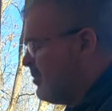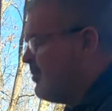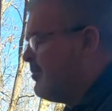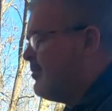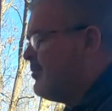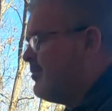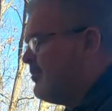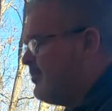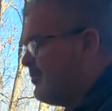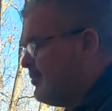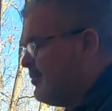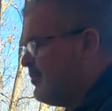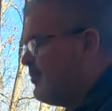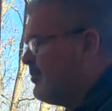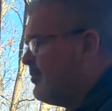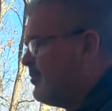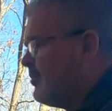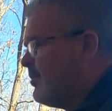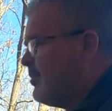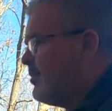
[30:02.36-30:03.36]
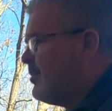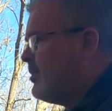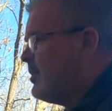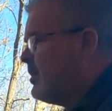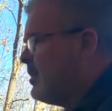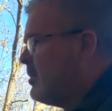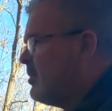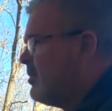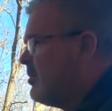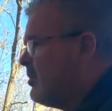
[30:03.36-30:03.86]
those things, and you just
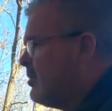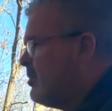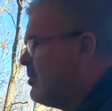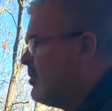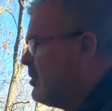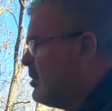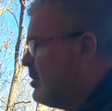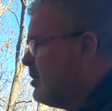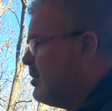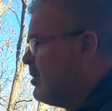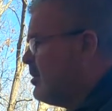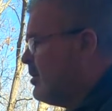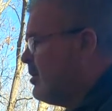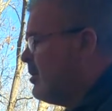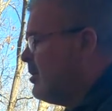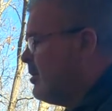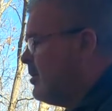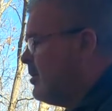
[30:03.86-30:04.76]
can't outgive